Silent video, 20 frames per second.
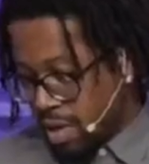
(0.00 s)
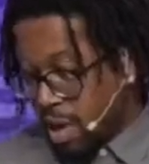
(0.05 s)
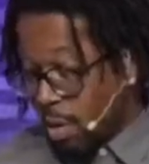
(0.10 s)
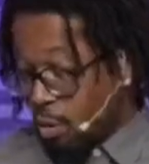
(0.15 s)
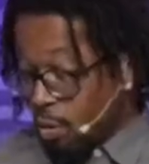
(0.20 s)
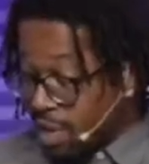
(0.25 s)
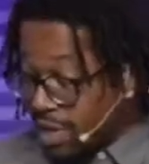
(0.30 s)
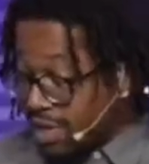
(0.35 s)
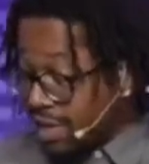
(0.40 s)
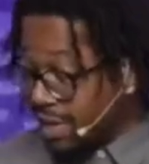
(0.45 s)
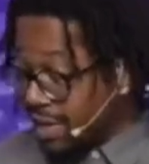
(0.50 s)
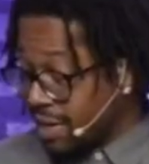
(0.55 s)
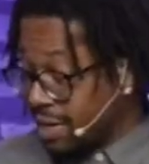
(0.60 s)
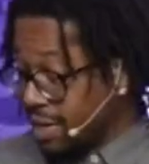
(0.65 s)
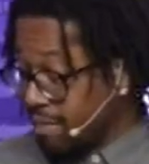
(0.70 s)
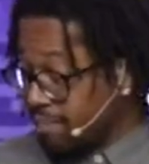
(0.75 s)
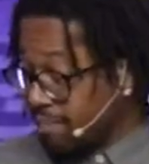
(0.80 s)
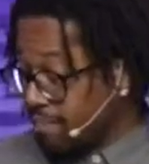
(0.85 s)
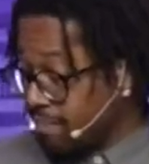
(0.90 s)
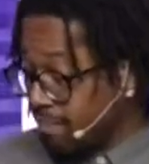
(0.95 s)
And one
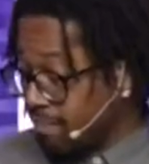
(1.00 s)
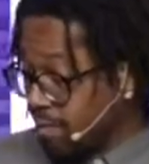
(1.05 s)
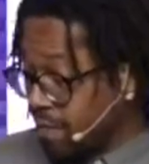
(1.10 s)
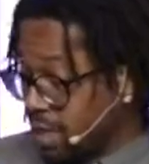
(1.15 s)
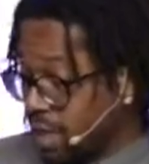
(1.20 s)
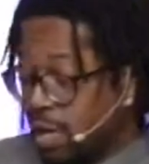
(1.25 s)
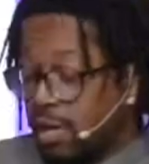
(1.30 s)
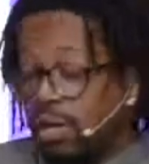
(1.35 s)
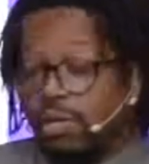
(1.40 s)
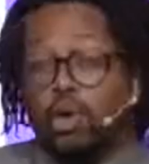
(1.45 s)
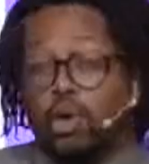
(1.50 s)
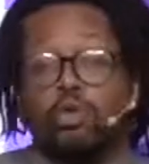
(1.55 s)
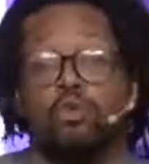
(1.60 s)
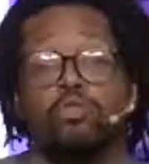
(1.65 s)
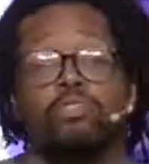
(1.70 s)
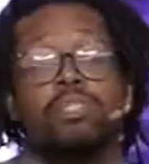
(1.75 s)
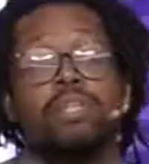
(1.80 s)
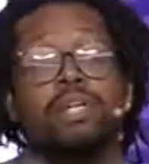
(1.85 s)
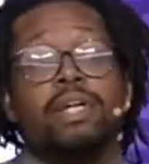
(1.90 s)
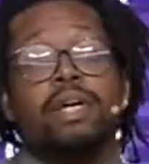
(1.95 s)
night,
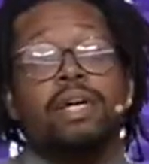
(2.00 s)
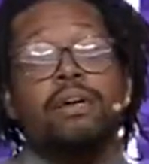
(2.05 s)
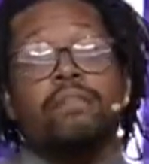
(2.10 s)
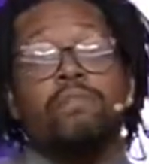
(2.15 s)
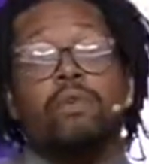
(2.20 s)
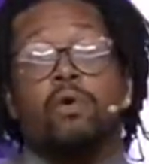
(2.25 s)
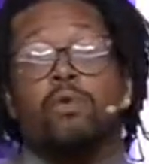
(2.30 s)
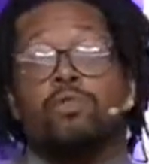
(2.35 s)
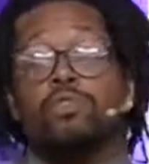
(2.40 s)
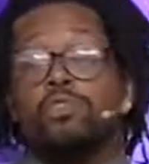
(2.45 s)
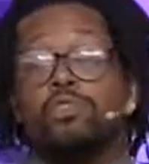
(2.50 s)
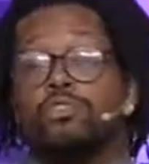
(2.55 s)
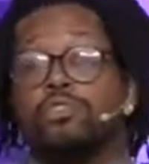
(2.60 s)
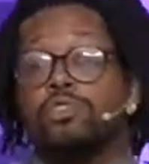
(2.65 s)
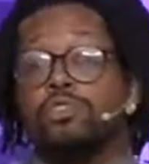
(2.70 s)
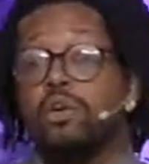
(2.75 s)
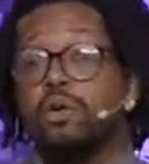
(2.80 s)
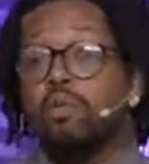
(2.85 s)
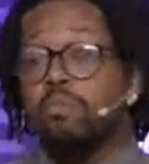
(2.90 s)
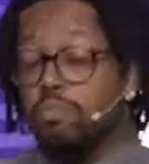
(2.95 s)
local
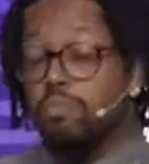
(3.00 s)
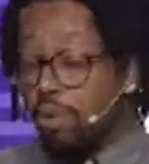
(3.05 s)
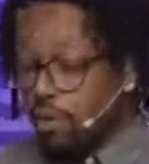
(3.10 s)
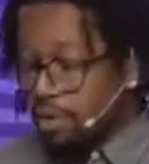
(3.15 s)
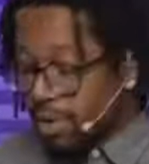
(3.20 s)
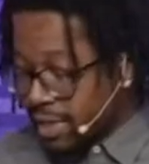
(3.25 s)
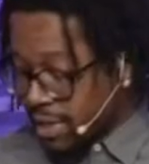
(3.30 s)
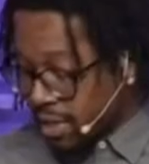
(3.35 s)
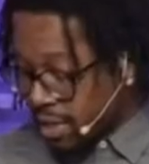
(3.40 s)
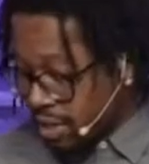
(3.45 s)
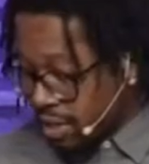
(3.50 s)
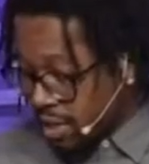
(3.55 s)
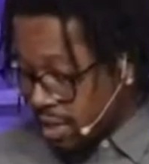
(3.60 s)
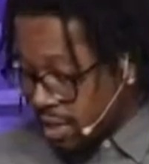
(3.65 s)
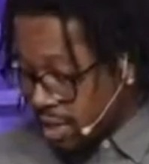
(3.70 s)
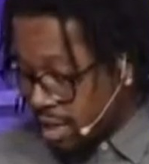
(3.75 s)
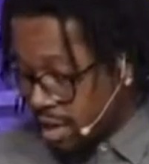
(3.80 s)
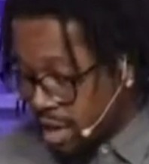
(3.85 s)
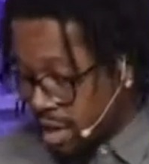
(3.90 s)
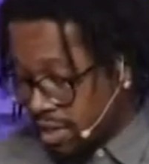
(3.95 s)
slaveholders broke in,
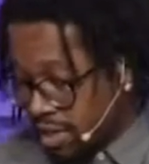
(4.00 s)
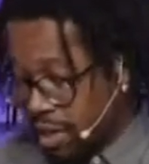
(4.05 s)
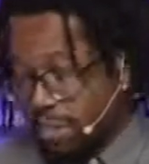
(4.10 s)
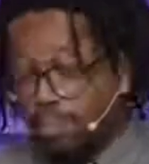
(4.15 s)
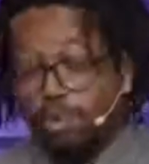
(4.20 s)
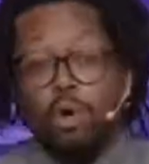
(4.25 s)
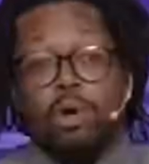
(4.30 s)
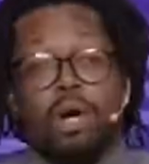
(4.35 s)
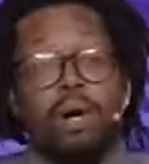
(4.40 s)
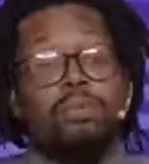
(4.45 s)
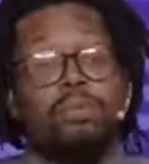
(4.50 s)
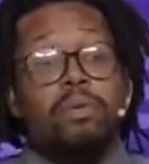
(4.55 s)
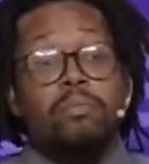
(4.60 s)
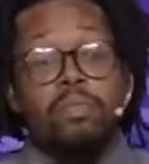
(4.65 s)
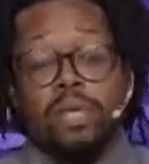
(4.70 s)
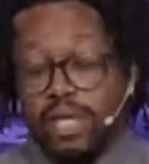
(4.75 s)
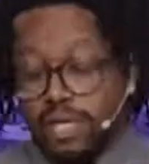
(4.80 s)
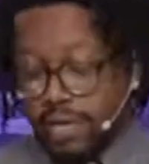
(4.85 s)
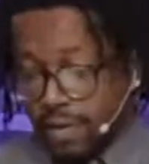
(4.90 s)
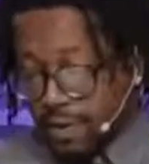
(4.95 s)
they broke up the
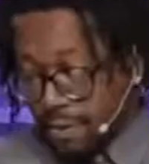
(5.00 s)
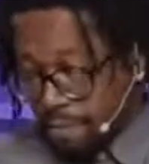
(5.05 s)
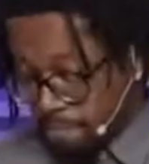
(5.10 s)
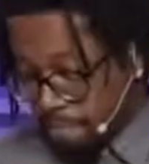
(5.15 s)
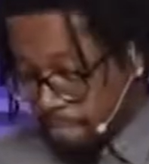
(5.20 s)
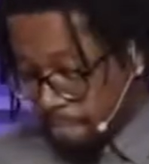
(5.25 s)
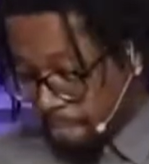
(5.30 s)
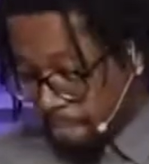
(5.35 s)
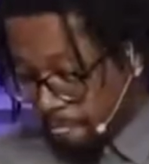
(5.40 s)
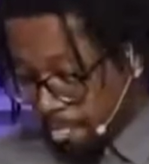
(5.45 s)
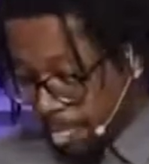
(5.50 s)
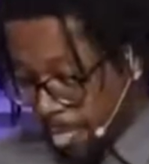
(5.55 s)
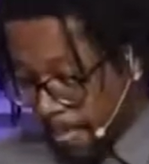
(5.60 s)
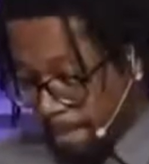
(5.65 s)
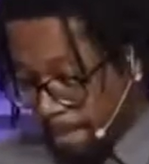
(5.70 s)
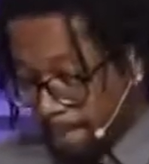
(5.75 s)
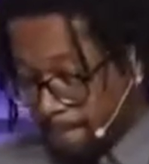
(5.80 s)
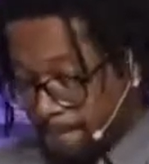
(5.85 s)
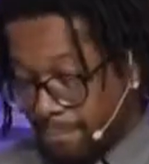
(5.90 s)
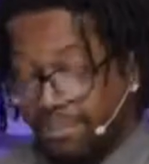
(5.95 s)
meeting,
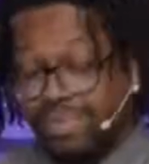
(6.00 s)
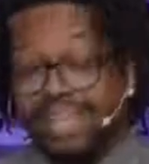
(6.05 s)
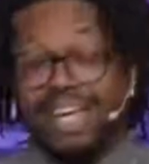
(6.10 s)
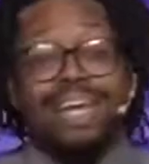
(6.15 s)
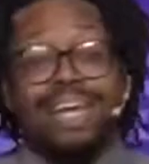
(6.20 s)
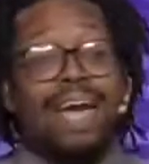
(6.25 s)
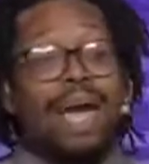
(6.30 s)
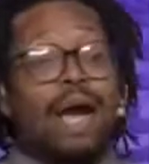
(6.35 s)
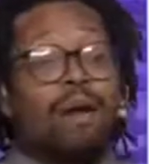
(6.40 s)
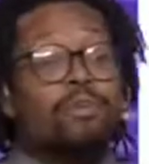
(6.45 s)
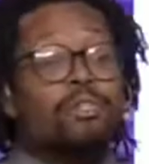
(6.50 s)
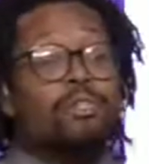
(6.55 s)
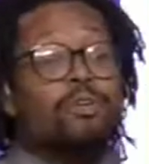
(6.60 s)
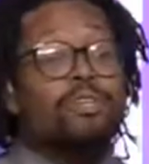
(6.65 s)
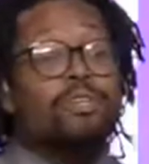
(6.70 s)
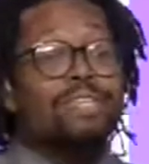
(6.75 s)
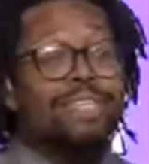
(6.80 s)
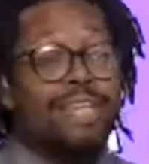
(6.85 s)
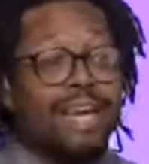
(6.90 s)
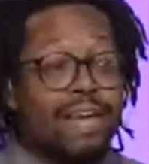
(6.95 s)
they
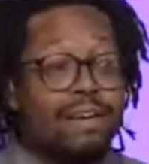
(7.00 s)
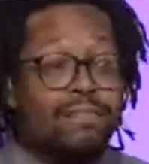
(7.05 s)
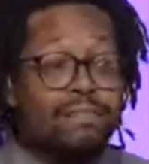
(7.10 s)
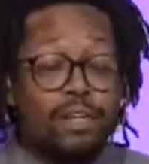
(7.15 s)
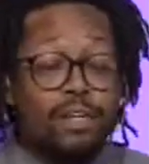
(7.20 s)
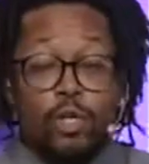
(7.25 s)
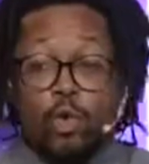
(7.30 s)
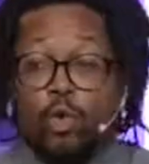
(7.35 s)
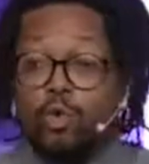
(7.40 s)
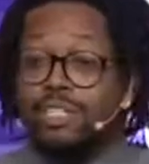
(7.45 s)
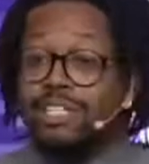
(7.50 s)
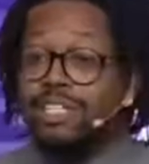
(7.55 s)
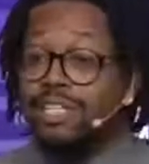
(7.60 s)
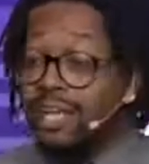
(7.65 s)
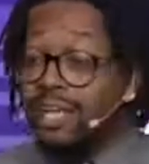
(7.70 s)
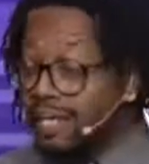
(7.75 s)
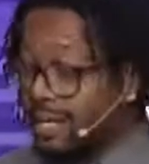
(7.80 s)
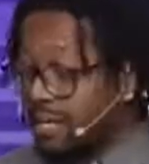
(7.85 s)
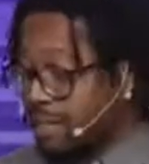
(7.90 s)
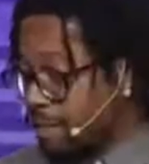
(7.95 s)
captured David, who was
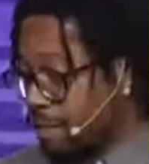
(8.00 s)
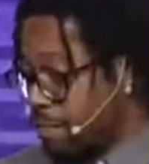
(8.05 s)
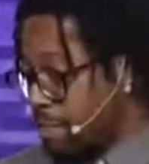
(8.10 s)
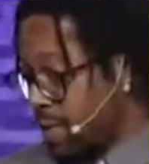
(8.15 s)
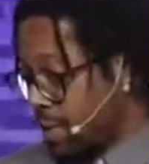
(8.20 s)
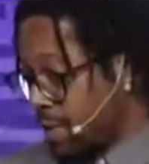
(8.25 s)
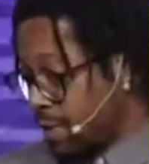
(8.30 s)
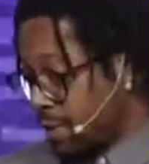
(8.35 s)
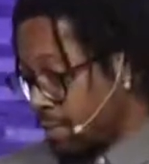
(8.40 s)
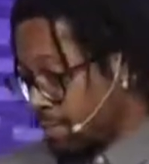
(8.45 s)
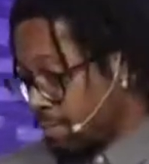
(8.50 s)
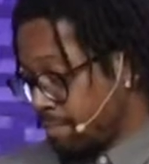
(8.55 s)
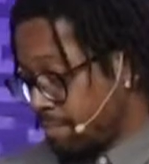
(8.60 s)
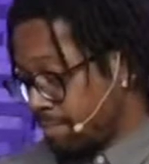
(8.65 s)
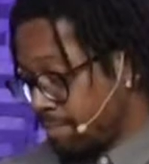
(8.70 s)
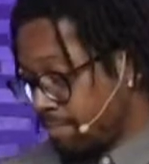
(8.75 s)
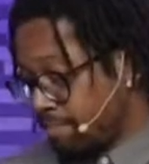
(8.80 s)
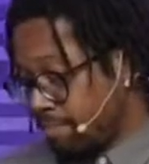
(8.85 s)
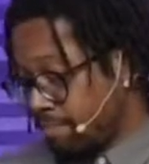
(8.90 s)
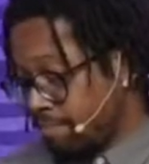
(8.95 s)
leading the meeting,
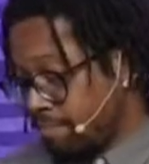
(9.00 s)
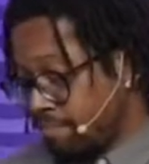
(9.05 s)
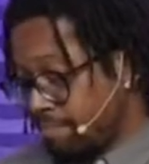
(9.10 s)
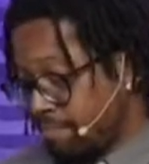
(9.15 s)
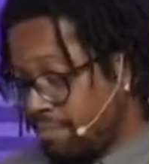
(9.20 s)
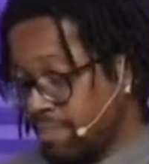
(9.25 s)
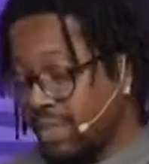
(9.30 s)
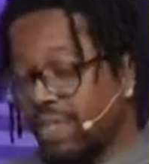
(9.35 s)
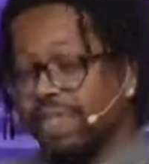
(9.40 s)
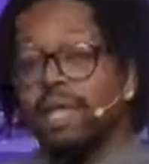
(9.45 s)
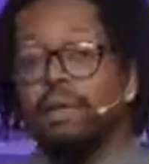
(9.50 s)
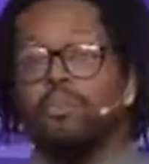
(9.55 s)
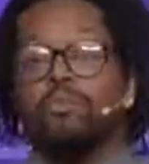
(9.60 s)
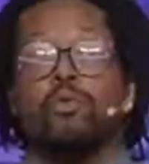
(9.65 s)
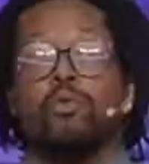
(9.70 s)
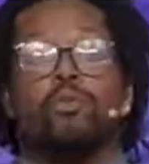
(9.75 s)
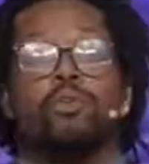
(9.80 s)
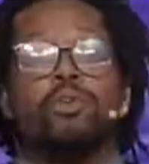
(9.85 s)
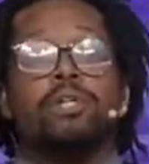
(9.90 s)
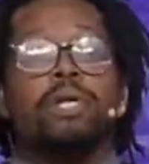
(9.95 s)
and they
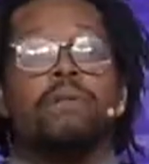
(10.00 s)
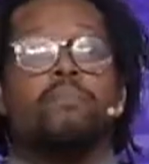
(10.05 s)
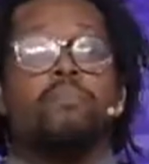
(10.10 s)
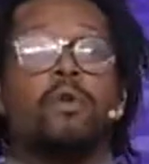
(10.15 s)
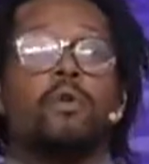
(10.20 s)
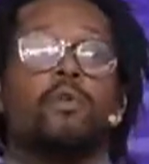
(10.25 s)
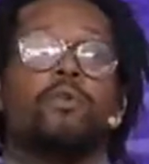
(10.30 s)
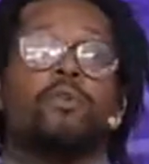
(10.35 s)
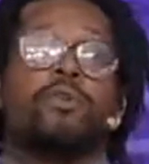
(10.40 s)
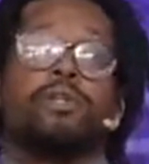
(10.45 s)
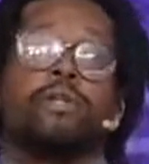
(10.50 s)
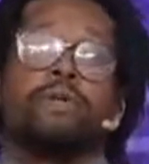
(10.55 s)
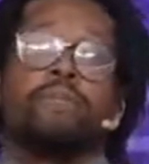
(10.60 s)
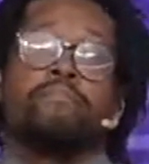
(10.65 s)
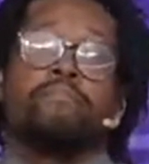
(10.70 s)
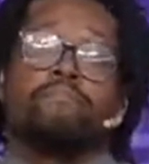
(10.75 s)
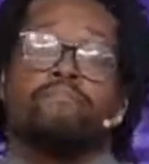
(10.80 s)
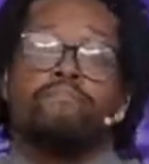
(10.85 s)
brutally murdered him.